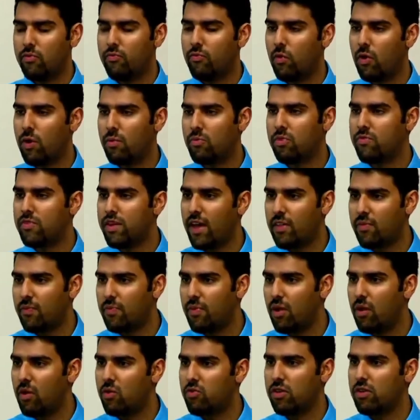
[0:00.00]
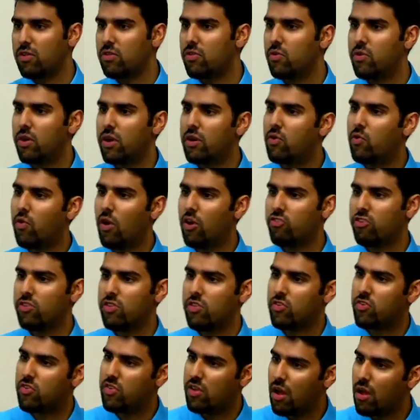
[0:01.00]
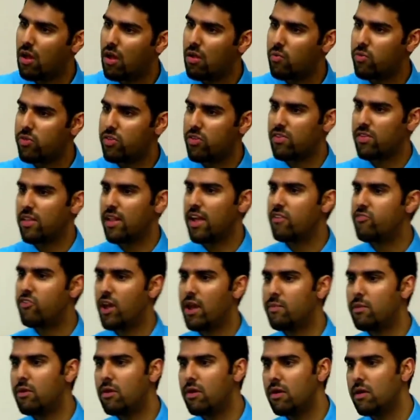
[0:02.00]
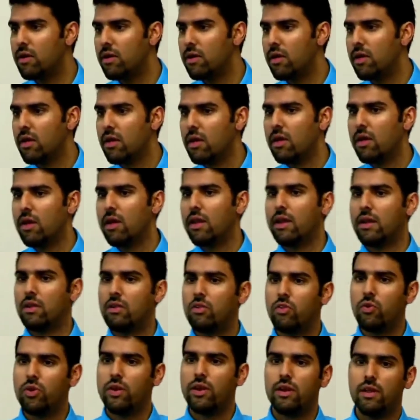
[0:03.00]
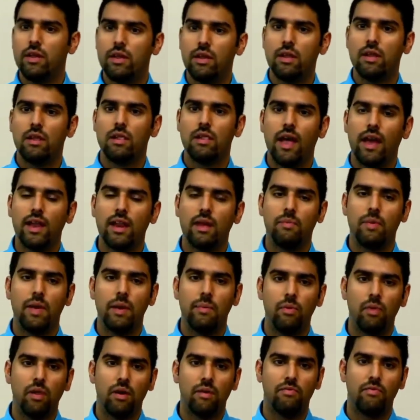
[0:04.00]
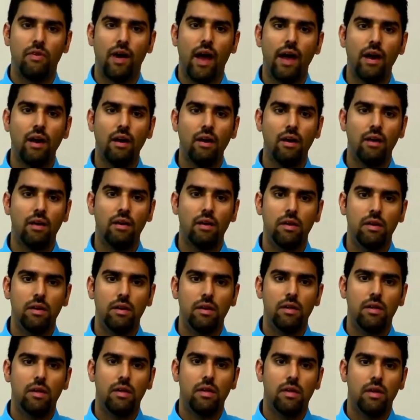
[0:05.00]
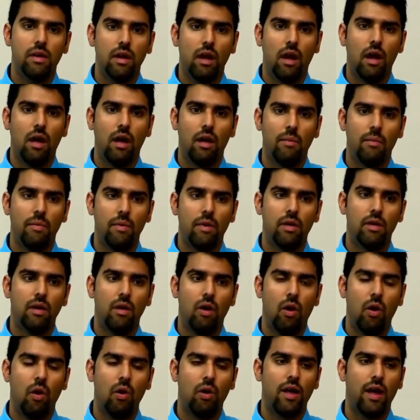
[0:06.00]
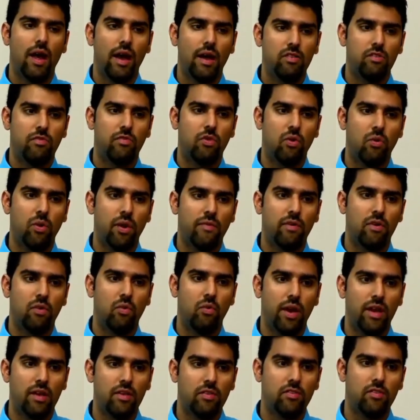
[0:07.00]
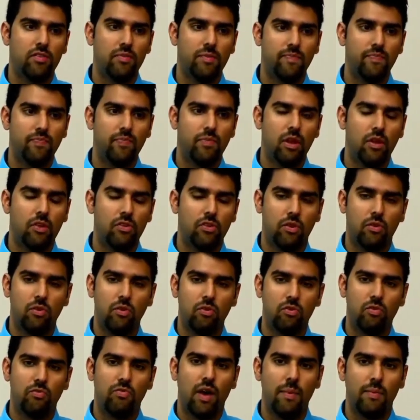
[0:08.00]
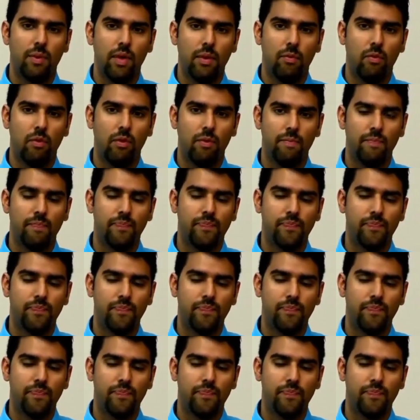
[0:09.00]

forms of death blows included crushing the skull with a sledgehammer. It included lighting people on fire. All kinds of horrific ways to crucify people.